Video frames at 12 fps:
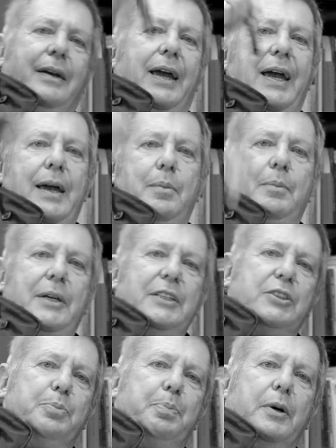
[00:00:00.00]
game
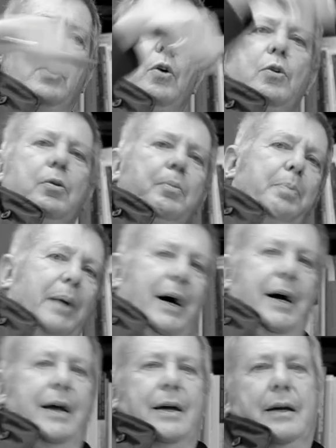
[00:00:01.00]
is broken
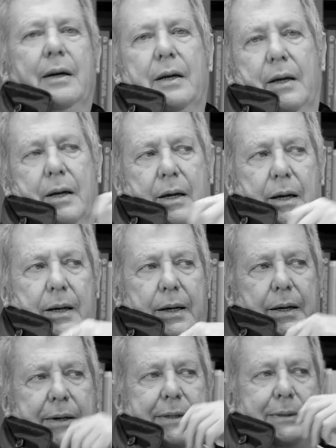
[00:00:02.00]
by,
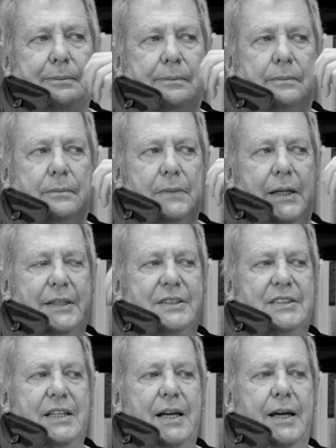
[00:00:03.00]
uh,
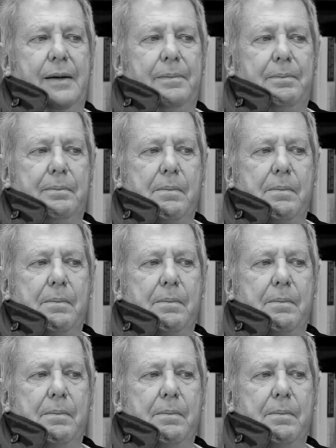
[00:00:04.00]
let's say,